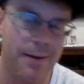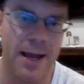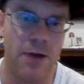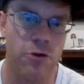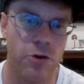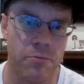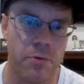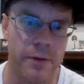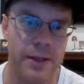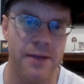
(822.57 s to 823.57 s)
How good
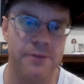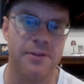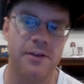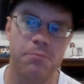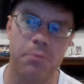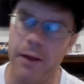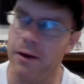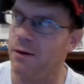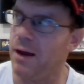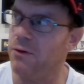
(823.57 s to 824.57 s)
really is this
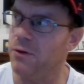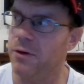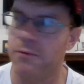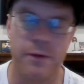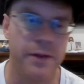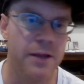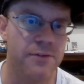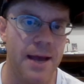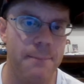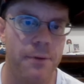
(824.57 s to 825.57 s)
player? How good really
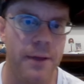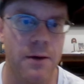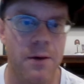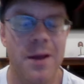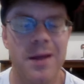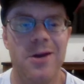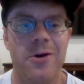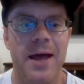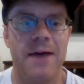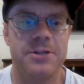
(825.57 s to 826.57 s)
is that player? You
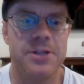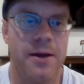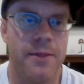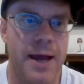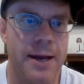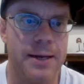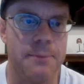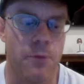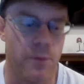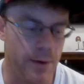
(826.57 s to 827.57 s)
don't have a ton of that
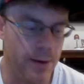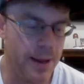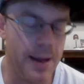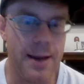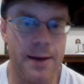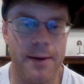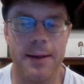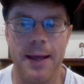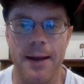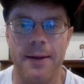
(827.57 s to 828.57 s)
anymore. And
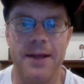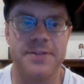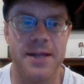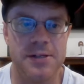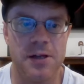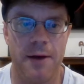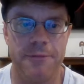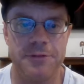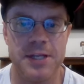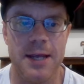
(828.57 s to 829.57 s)
again, it's a
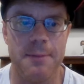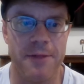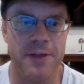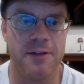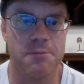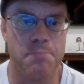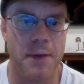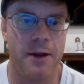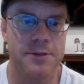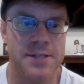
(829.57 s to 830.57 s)
tough team. I think it's
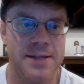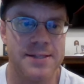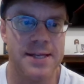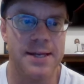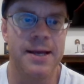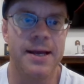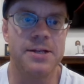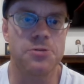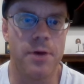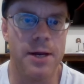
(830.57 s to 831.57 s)
battle-tested.
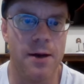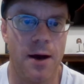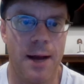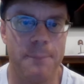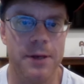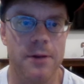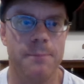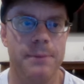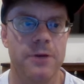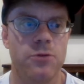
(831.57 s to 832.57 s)
It's ready to hop into the
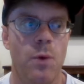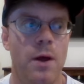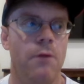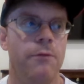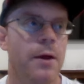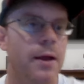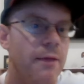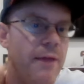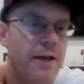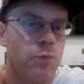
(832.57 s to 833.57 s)
Big 12,
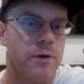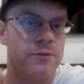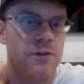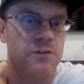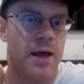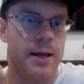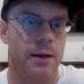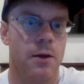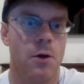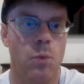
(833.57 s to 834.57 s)
and that's where it's exciting.